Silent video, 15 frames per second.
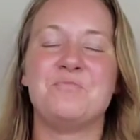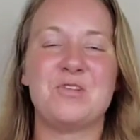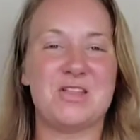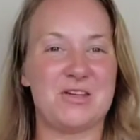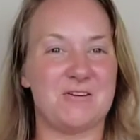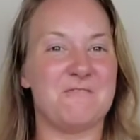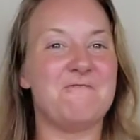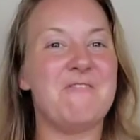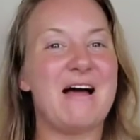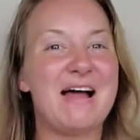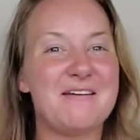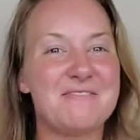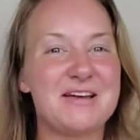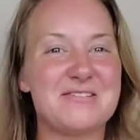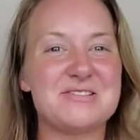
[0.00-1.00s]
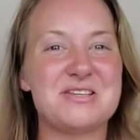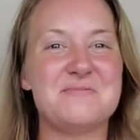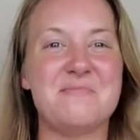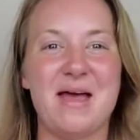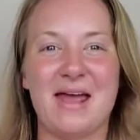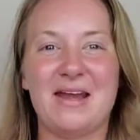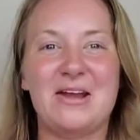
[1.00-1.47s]
There are 5,000
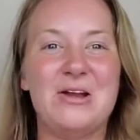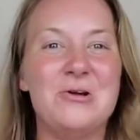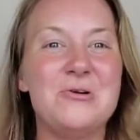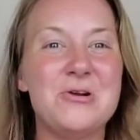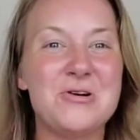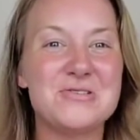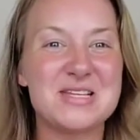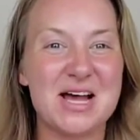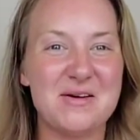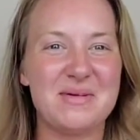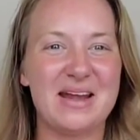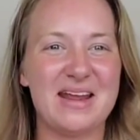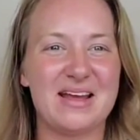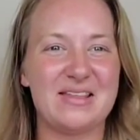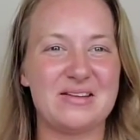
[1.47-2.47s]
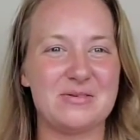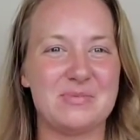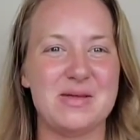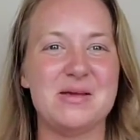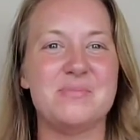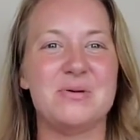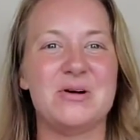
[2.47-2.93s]
men, and who knows how many other
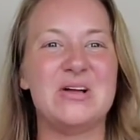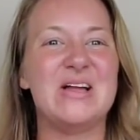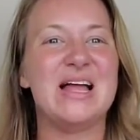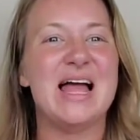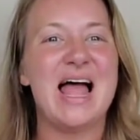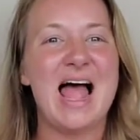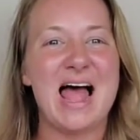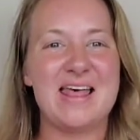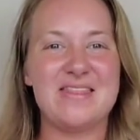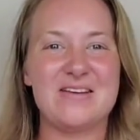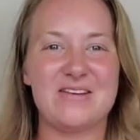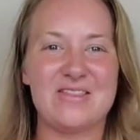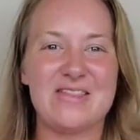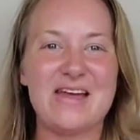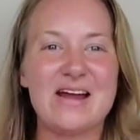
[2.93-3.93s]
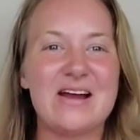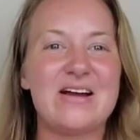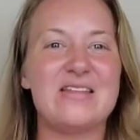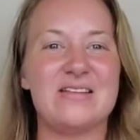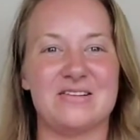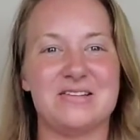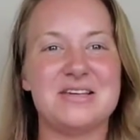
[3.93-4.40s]
people. And they're there,
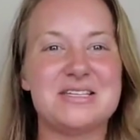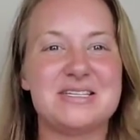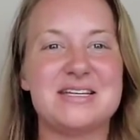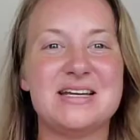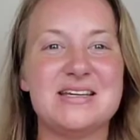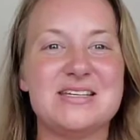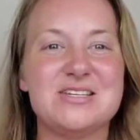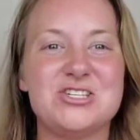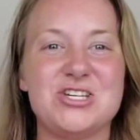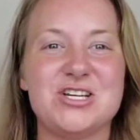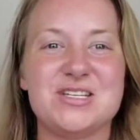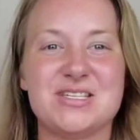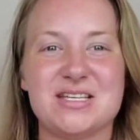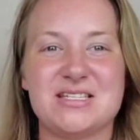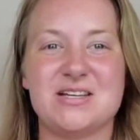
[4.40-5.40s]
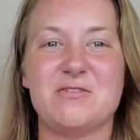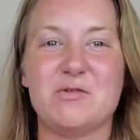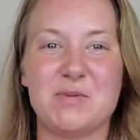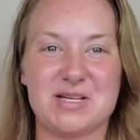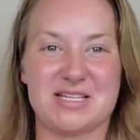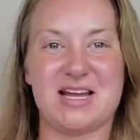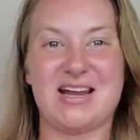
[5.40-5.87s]
and they're listening to Jesus.
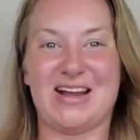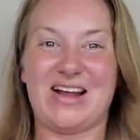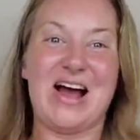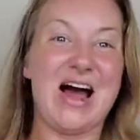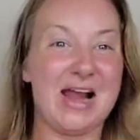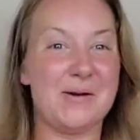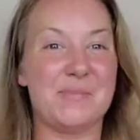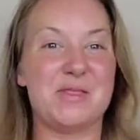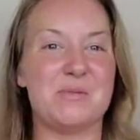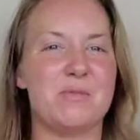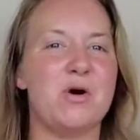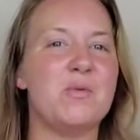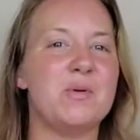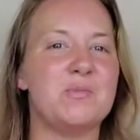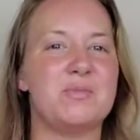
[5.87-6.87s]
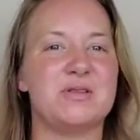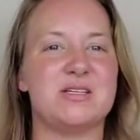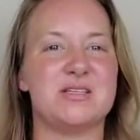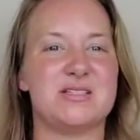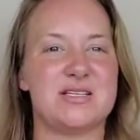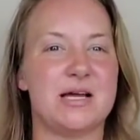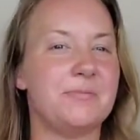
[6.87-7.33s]
Everybody's kind of caught up in the moment, but the
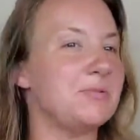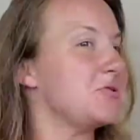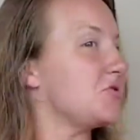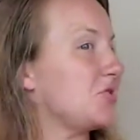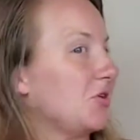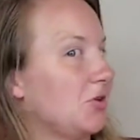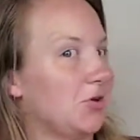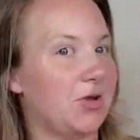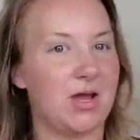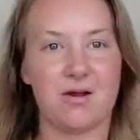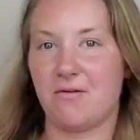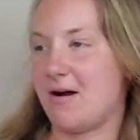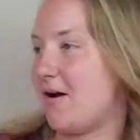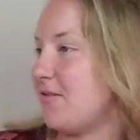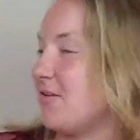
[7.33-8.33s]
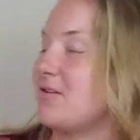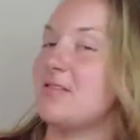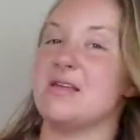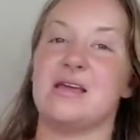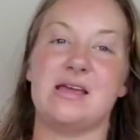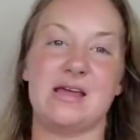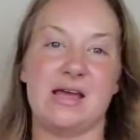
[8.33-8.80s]
disciples are looking around. They're
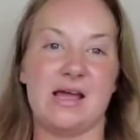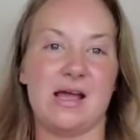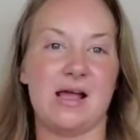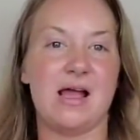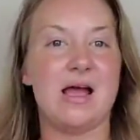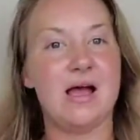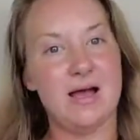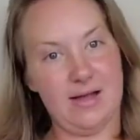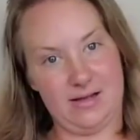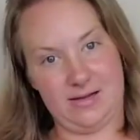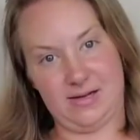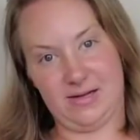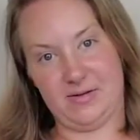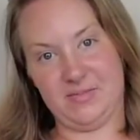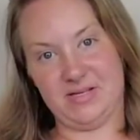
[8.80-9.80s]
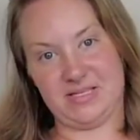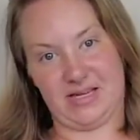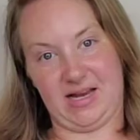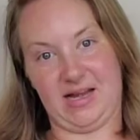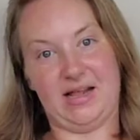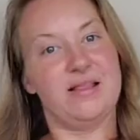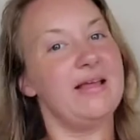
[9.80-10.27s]
thinking, it's
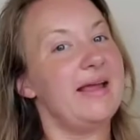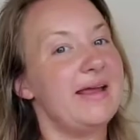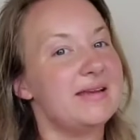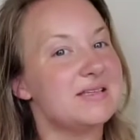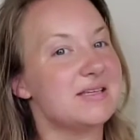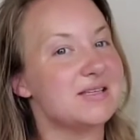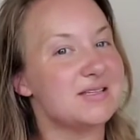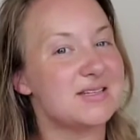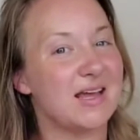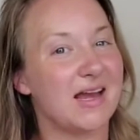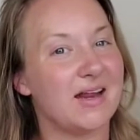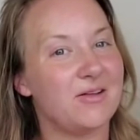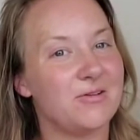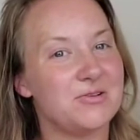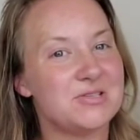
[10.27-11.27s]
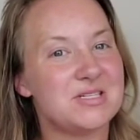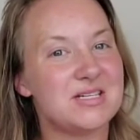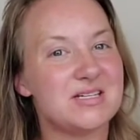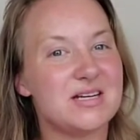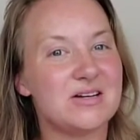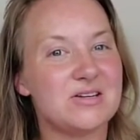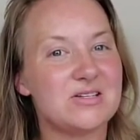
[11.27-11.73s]
getting late. It's getting close to
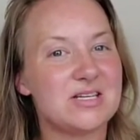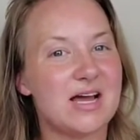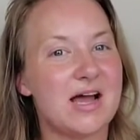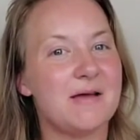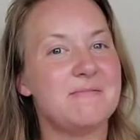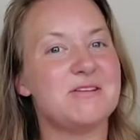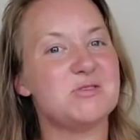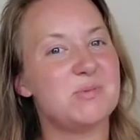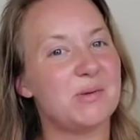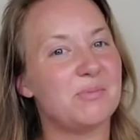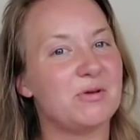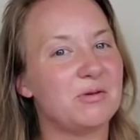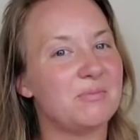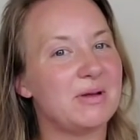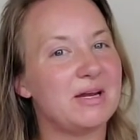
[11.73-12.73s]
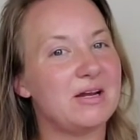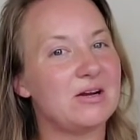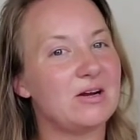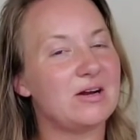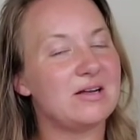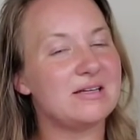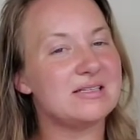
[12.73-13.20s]
dinner time. These people have been
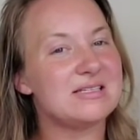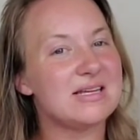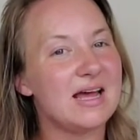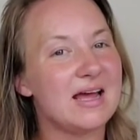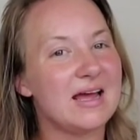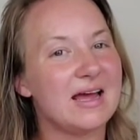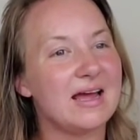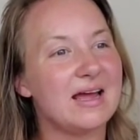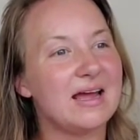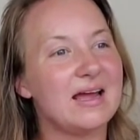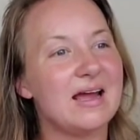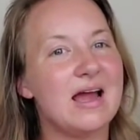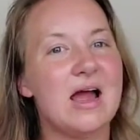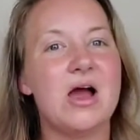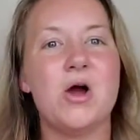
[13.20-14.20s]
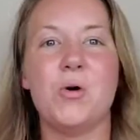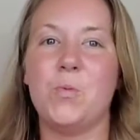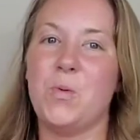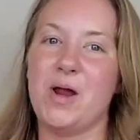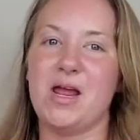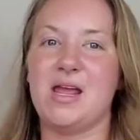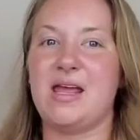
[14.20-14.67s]
here all day.
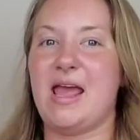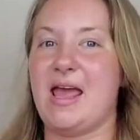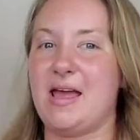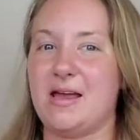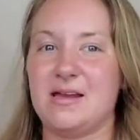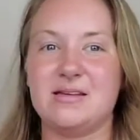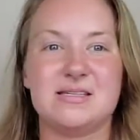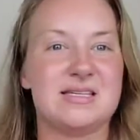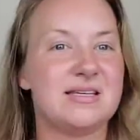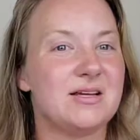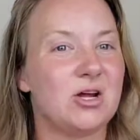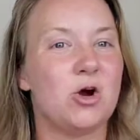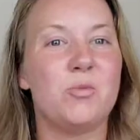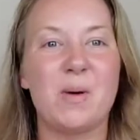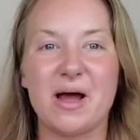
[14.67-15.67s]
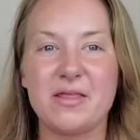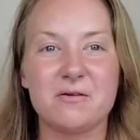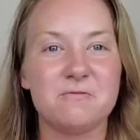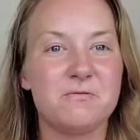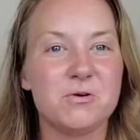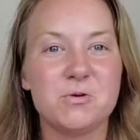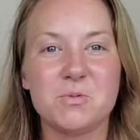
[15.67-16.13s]
We can't go buy
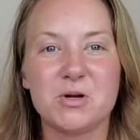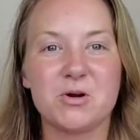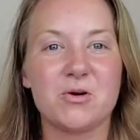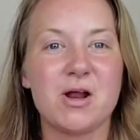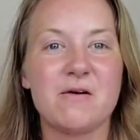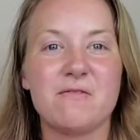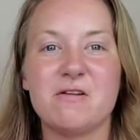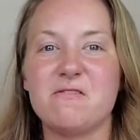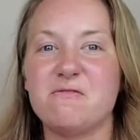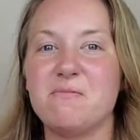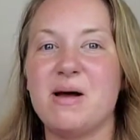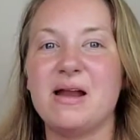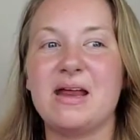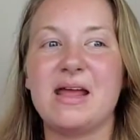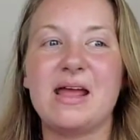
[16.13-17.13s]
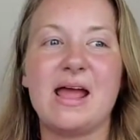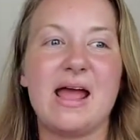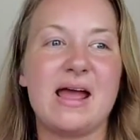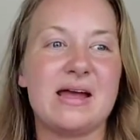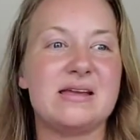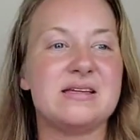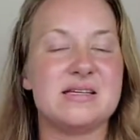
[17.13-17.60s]
them food. We don't have enough money,
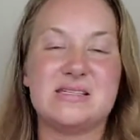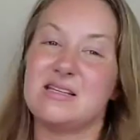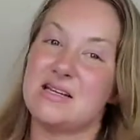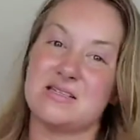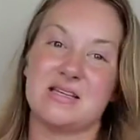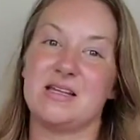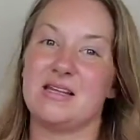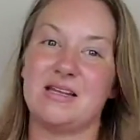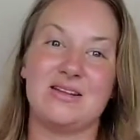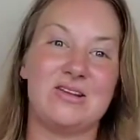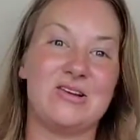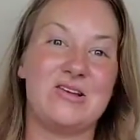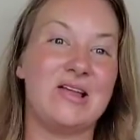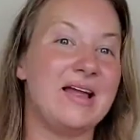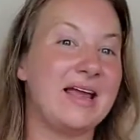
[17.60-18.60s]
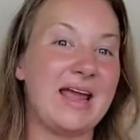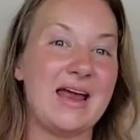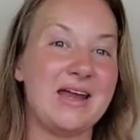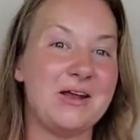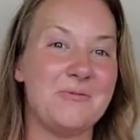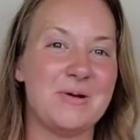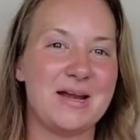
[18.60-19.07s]
and it doesn't look like
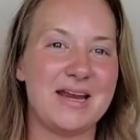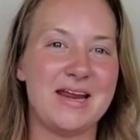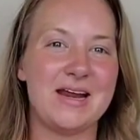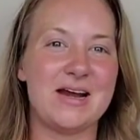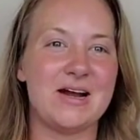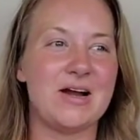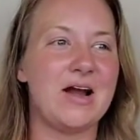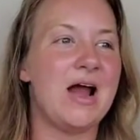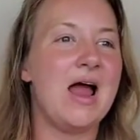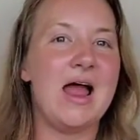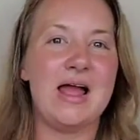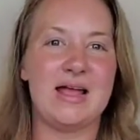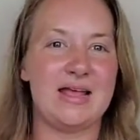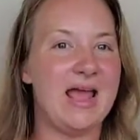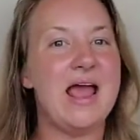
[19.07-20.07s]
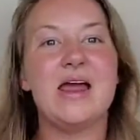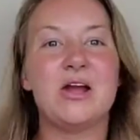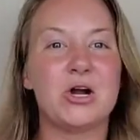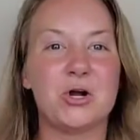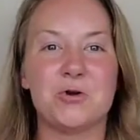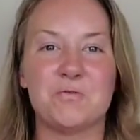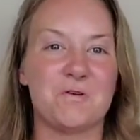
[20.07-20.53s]
anyone here
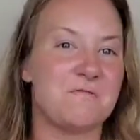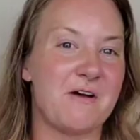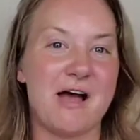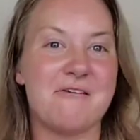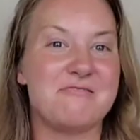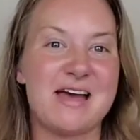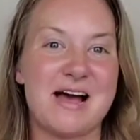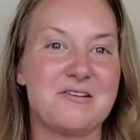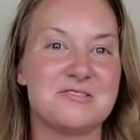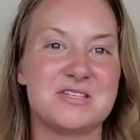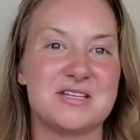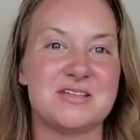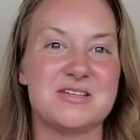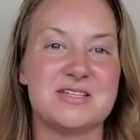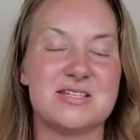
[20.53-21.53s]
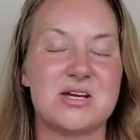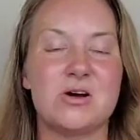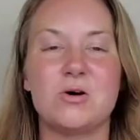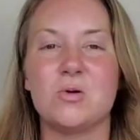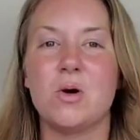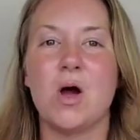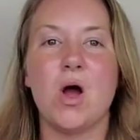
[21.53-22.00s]
catered for 5,000.
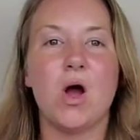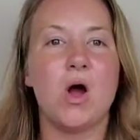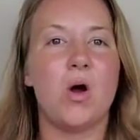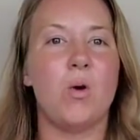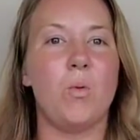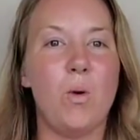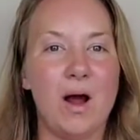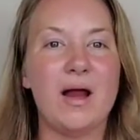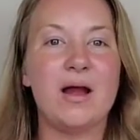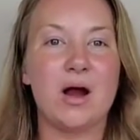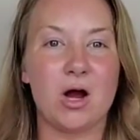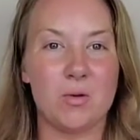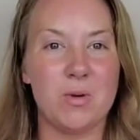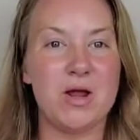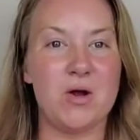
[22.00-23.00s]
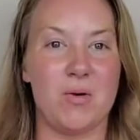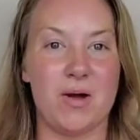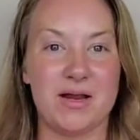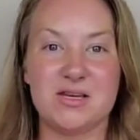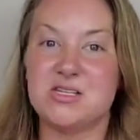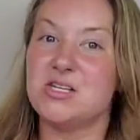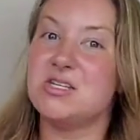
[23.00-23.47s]
So what are we
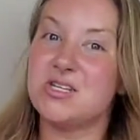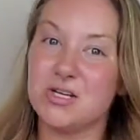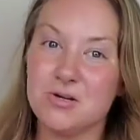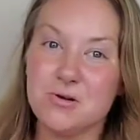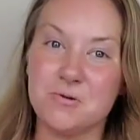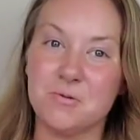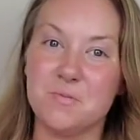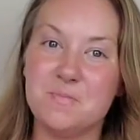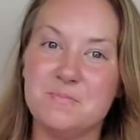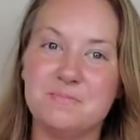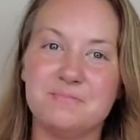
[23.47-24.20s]
going to do?